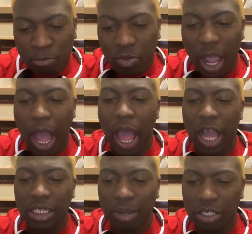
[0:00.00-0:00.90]
I
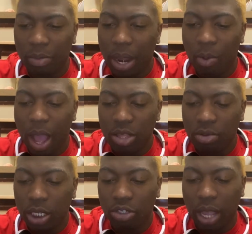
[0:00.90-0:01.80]
asked myself, I'm like, why are you
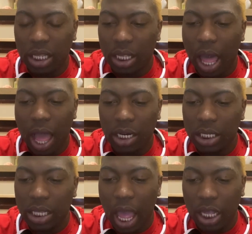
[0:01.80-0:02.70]
attracting all
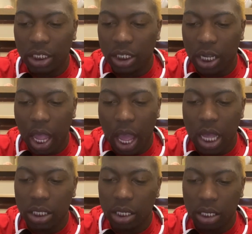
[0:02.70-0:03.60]
these ain't shit
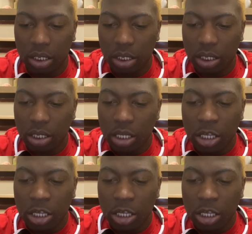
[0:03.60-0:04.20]
ass niggas?